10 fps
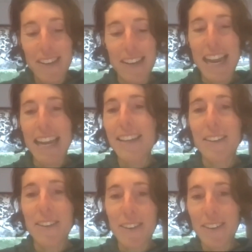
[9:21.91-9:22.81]
like
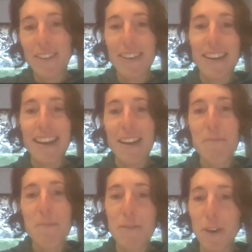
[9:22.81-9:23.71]

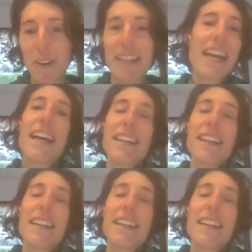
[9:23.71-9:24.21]
before. Yeah.